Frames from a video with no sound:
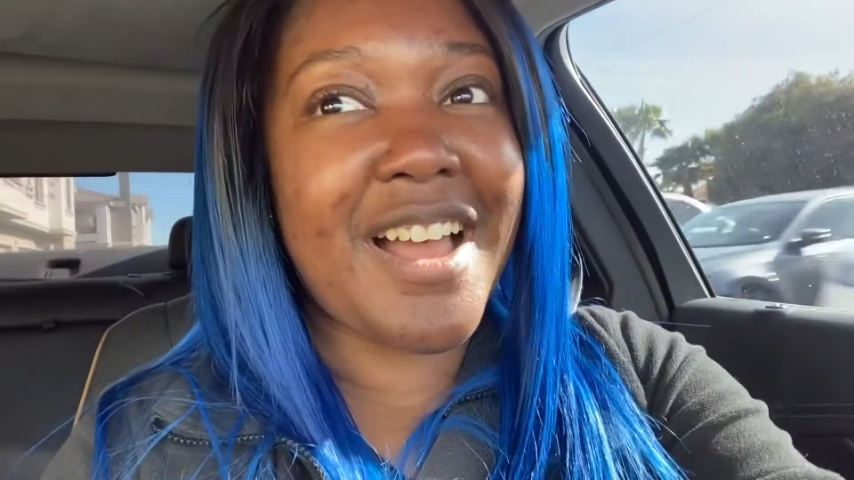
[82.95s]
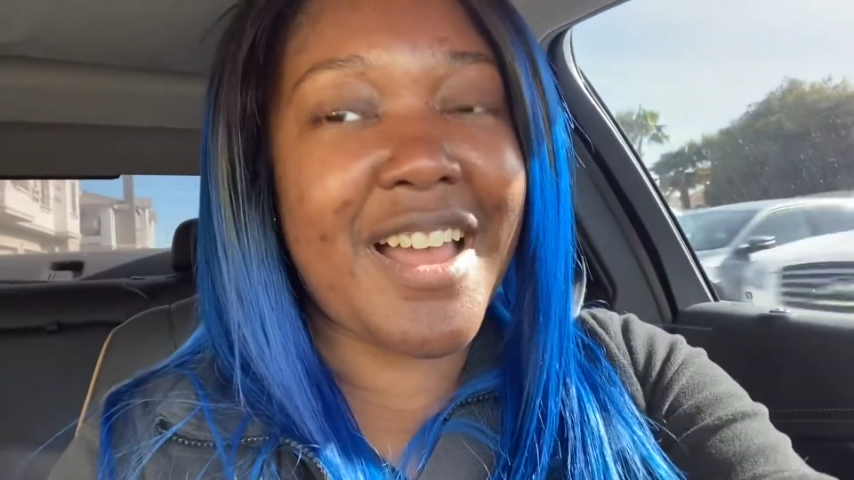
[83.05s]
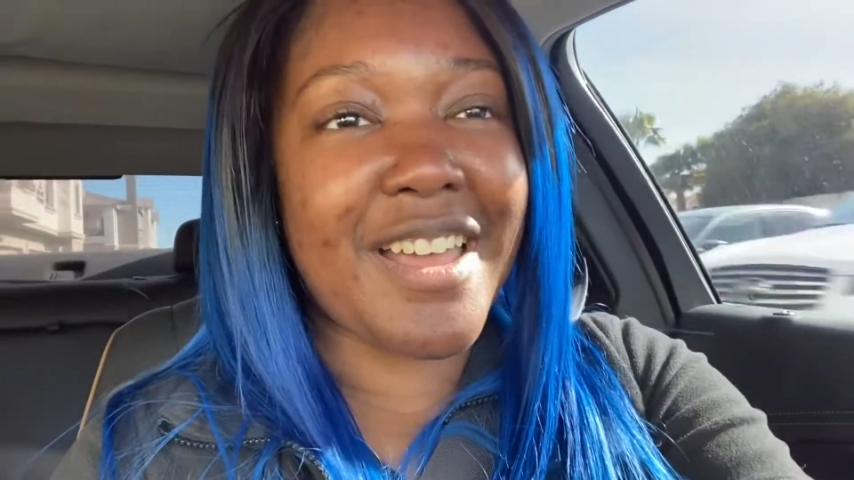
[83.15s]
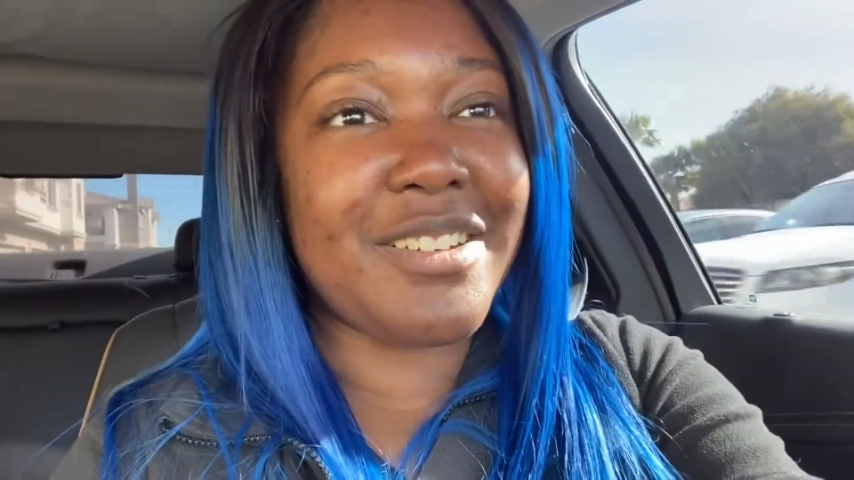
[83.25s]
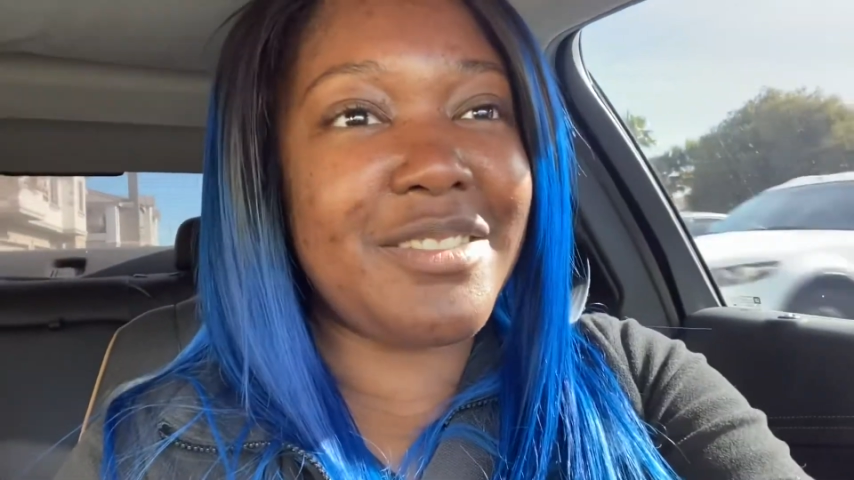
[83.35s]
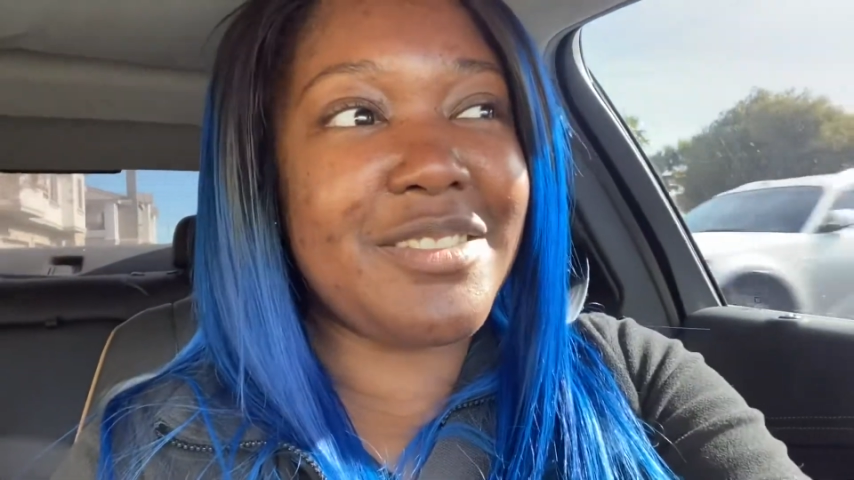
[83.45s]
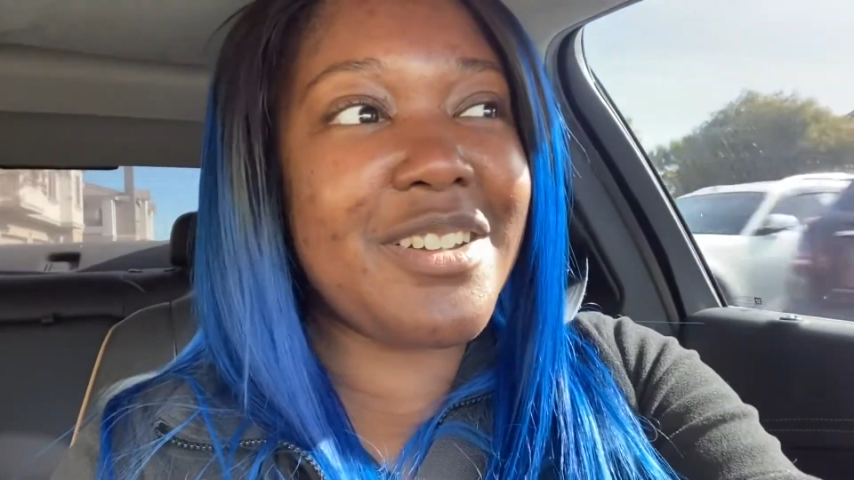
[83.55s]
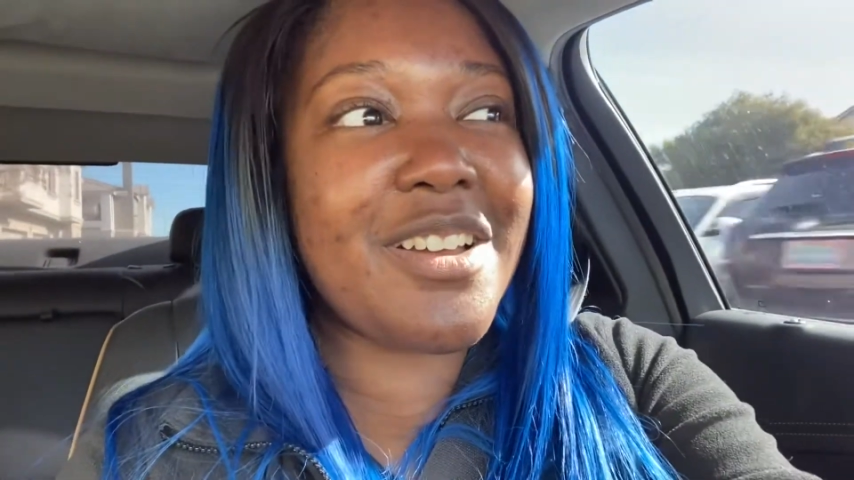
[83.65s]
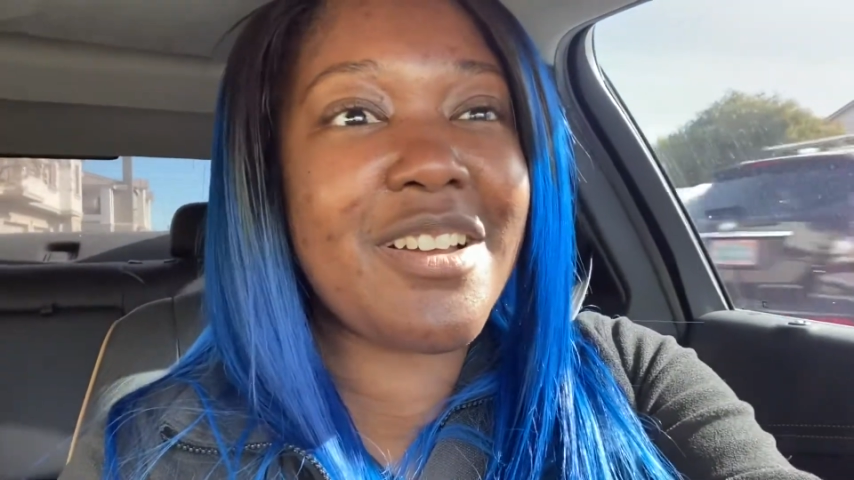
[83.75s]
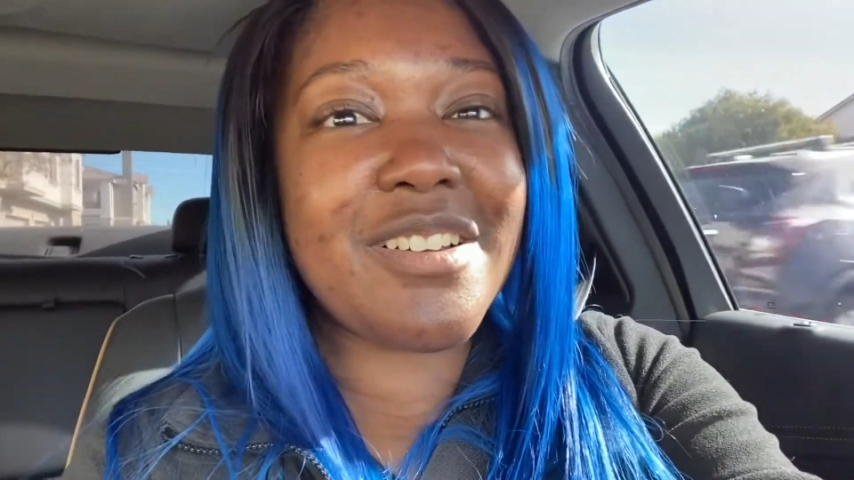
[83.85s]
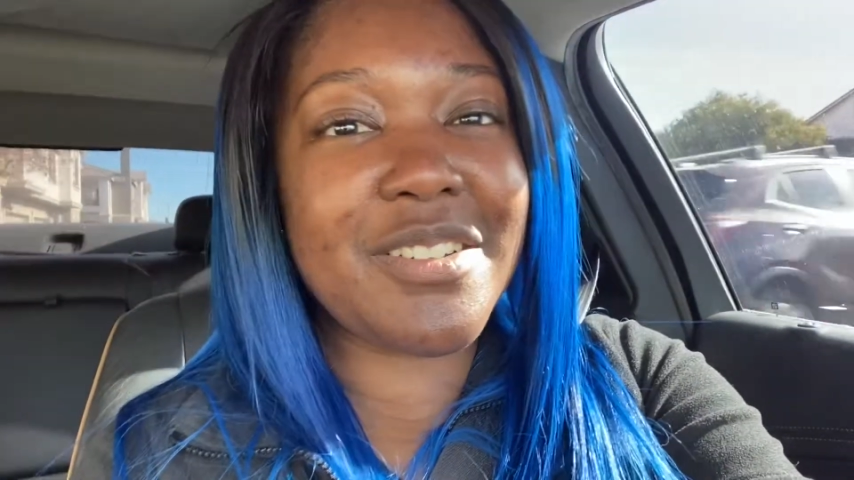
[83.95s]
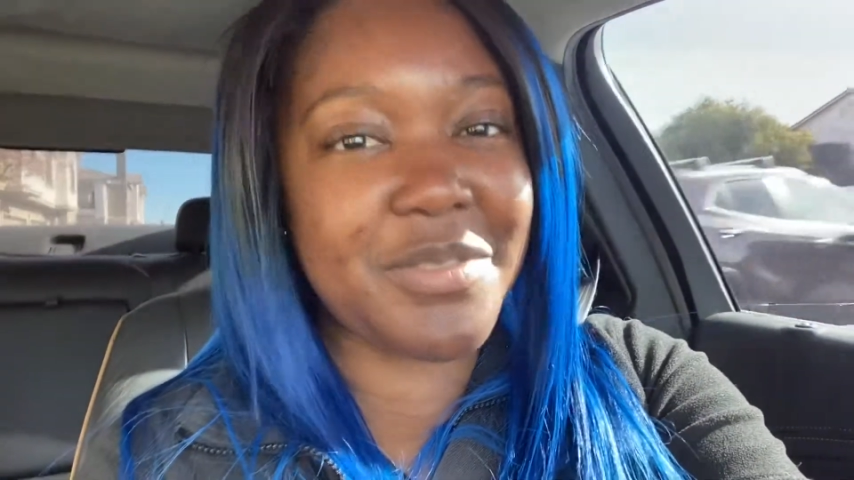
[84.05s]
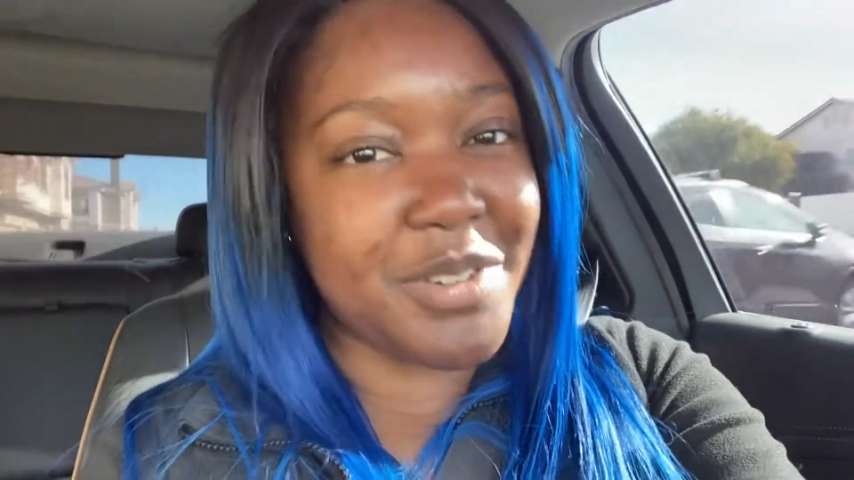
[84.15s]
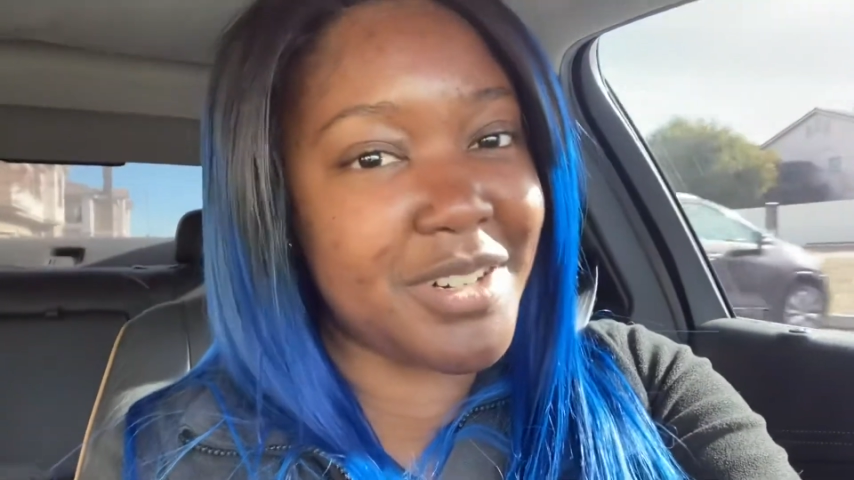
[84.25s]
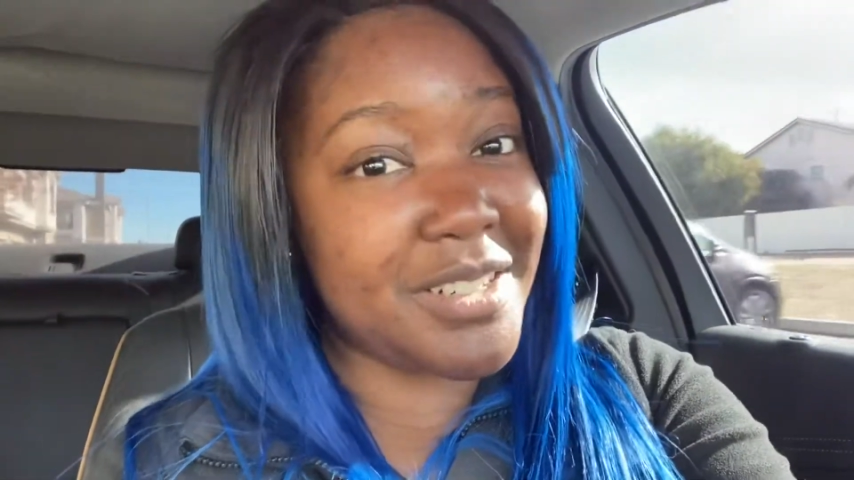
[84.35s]
I don't know if
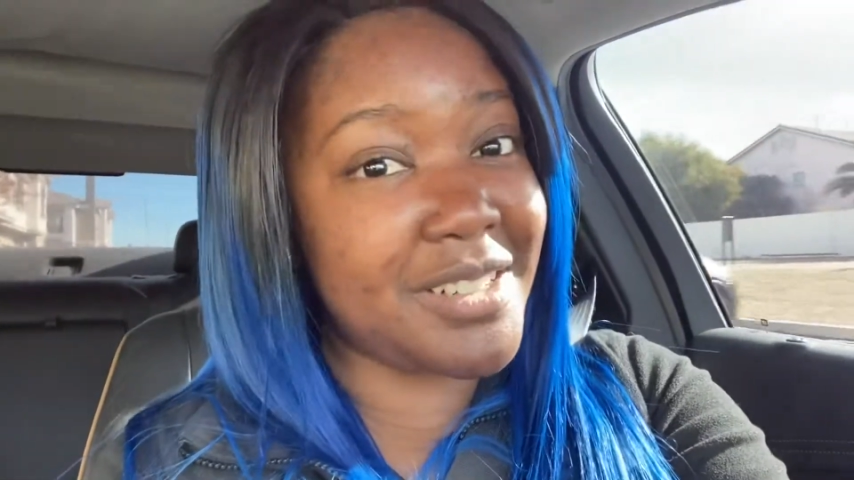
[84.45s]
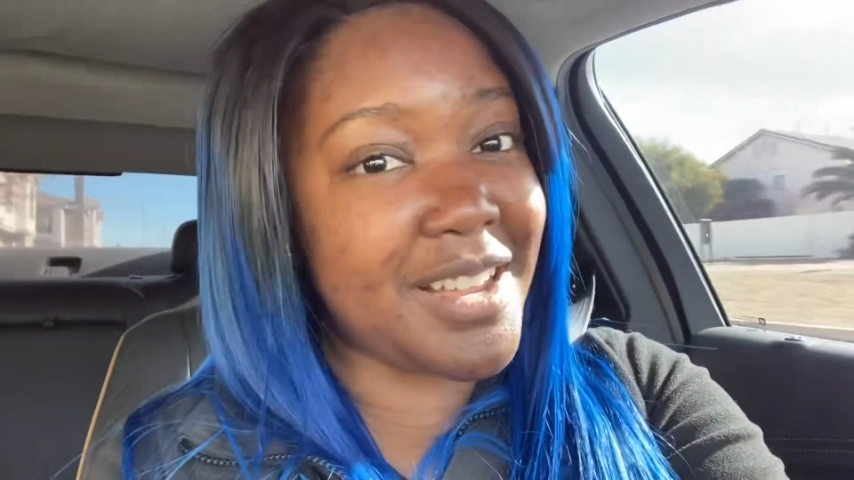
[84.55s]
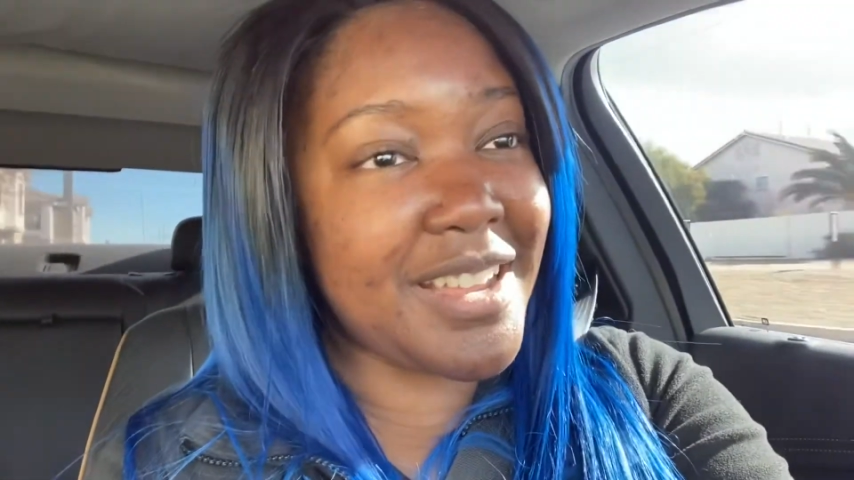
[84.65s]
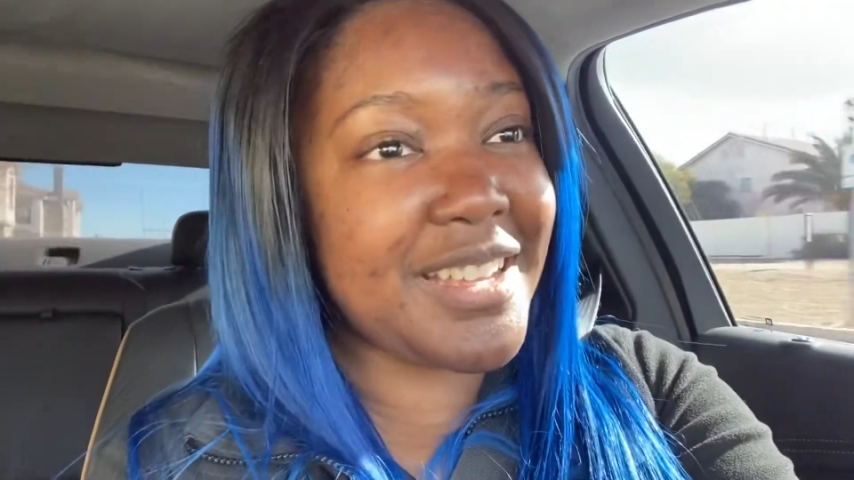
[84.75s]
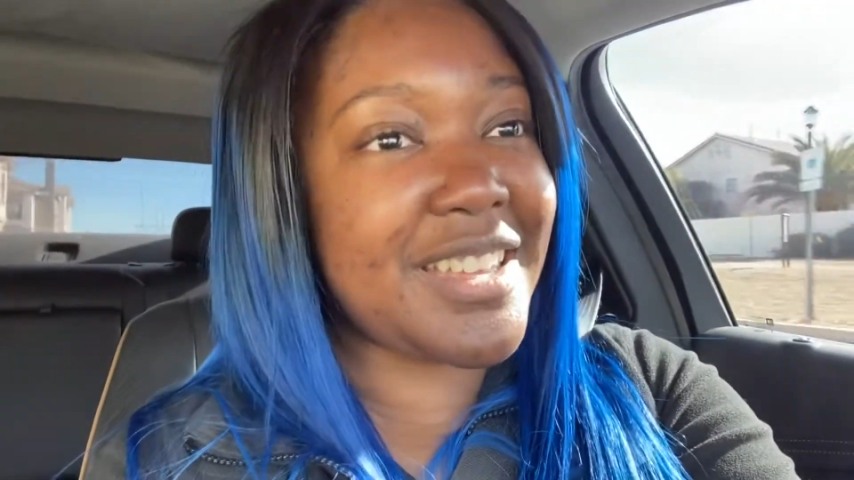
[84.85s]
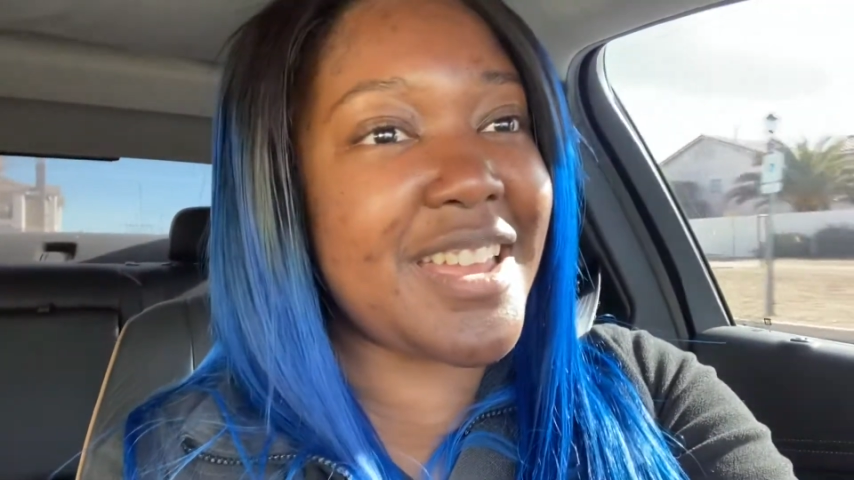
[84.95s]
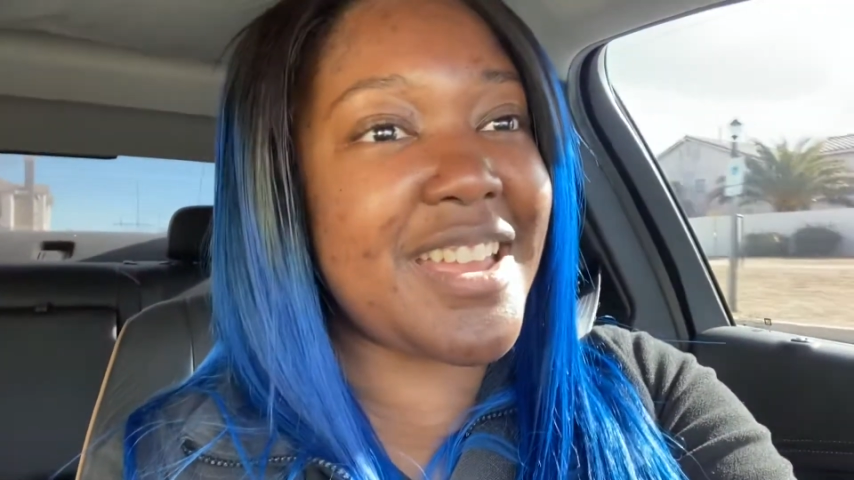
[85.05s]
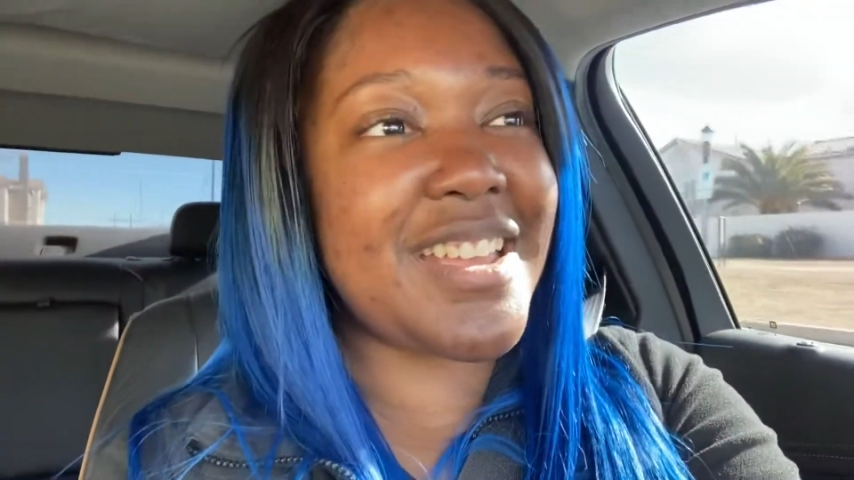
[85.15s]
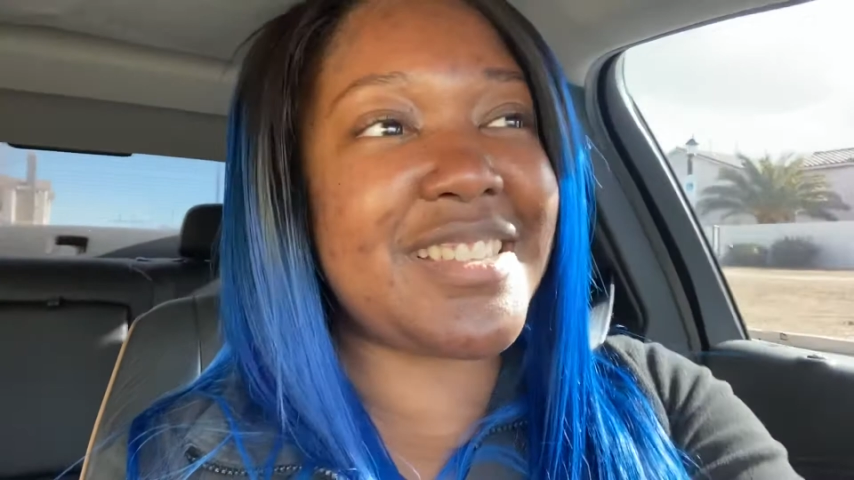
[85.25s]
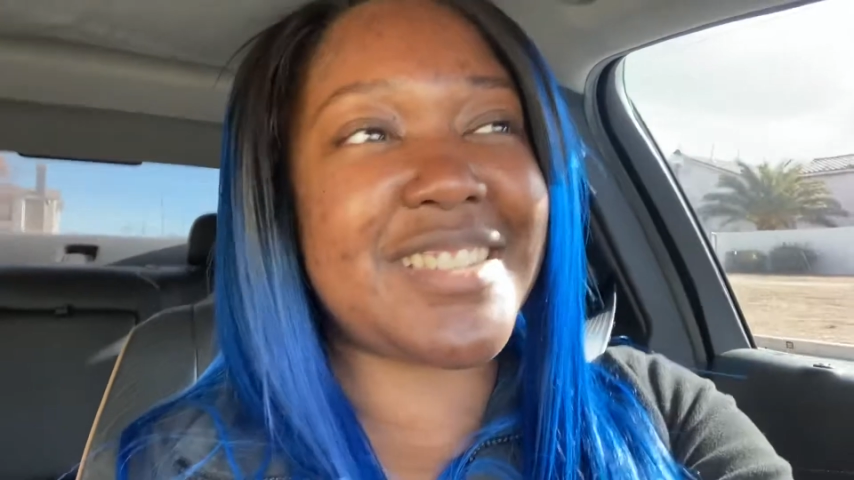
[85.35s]
you're gonna like it.